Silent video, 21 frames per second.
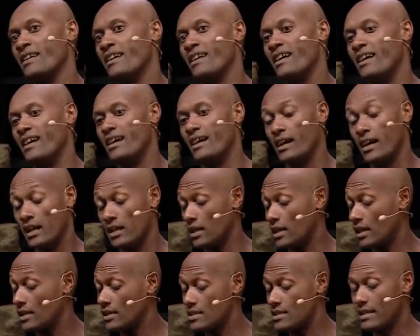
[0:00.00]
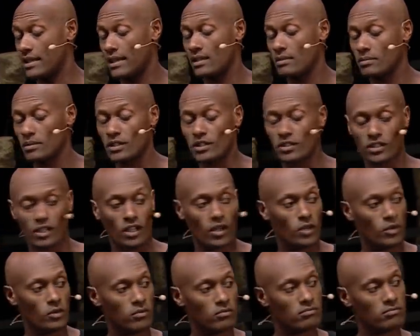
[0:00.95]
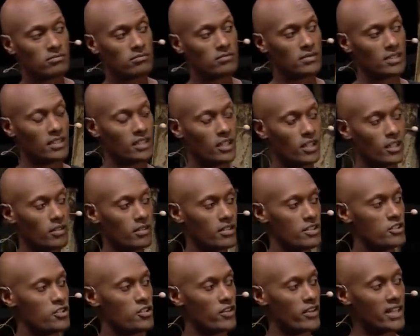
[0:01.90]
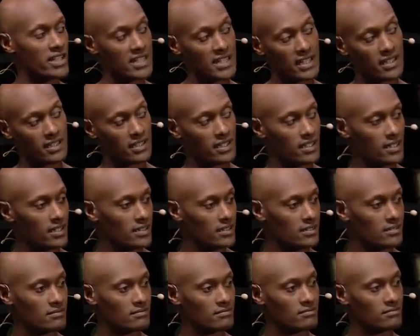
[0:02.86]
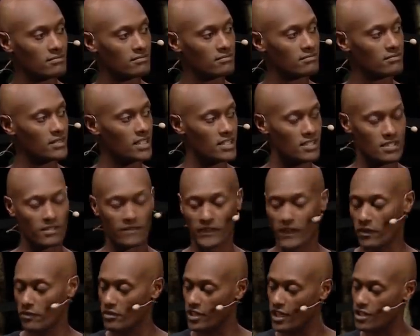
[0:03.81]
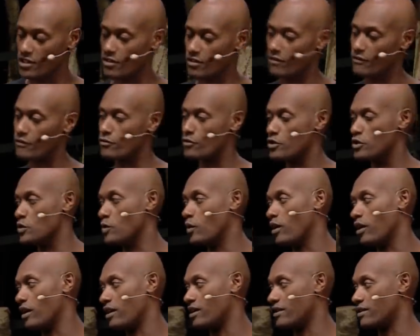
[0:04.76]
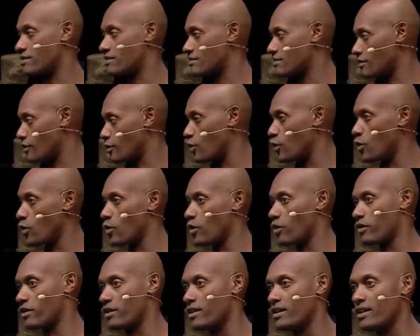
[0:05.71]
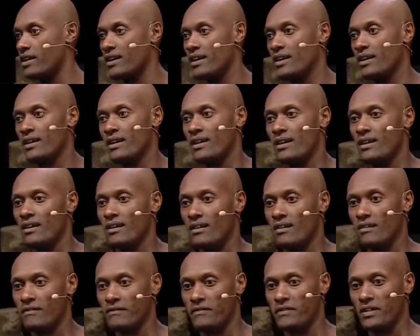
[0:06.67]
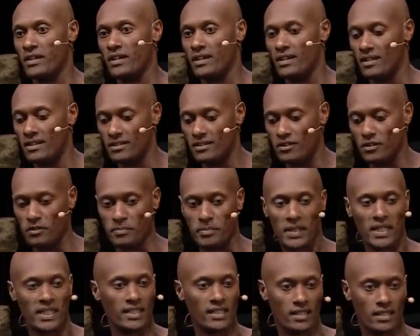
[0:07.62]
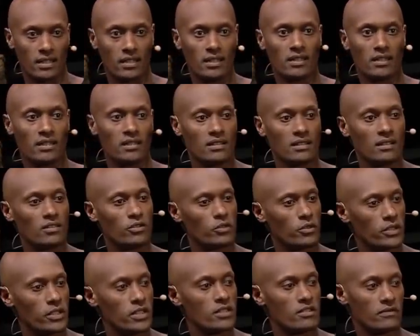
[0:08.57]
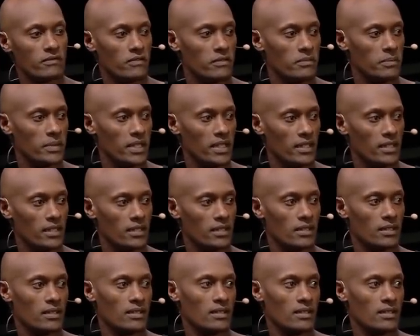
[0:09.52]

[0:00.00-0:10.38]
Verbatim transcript: Uh, un understandably so. You know, it's your identity. It's the foundation of who you are. It's the core of uh, your being, your reason for being.